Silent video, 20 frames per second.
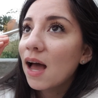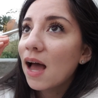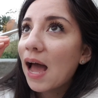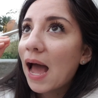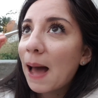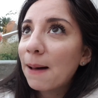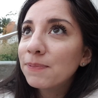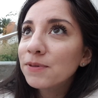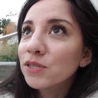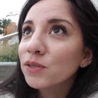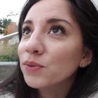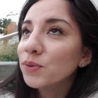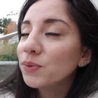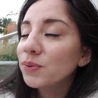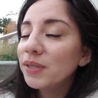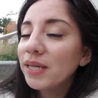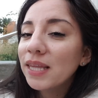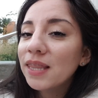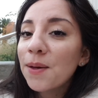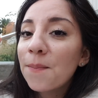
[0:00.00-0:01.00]

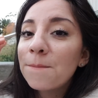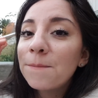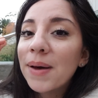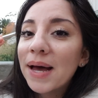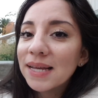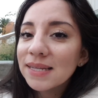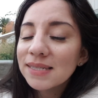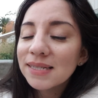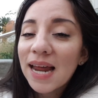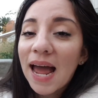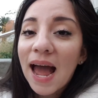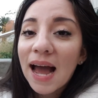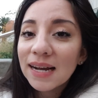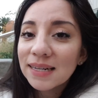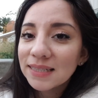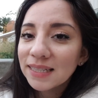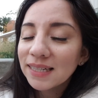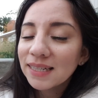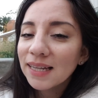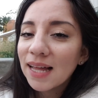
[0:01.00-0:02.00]
absolutely the best
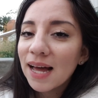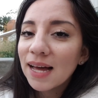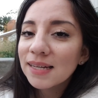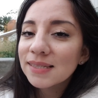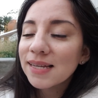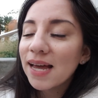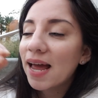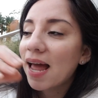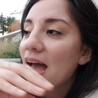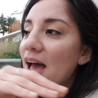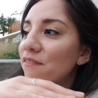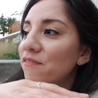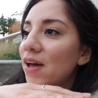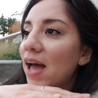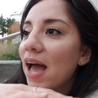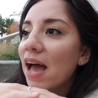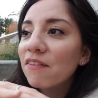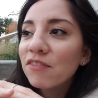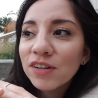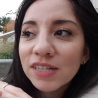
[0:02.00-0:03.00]
acting class I have
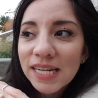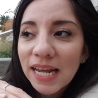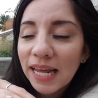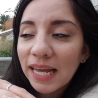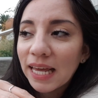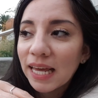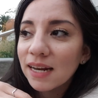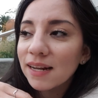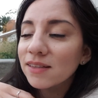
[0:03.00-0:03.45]
ever taken.